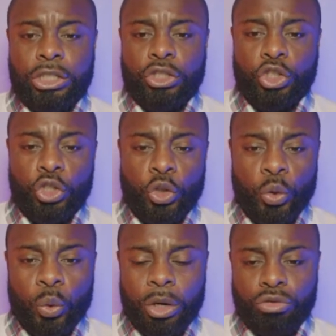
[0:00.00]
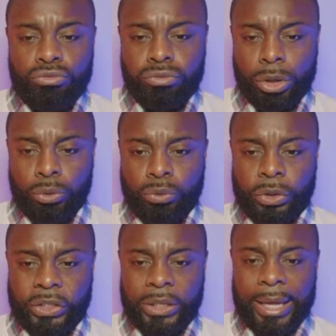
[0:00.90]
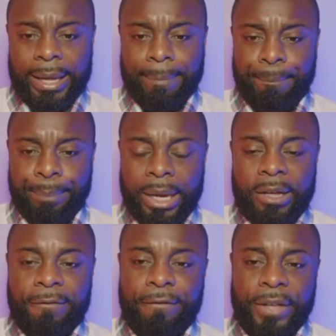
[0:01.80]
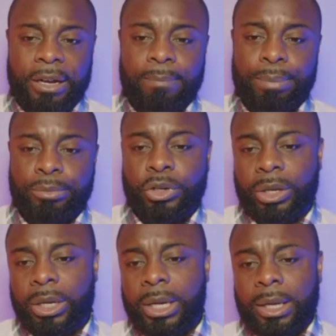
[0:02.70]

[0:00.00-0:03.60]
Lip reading: new routes benefit Bermuda?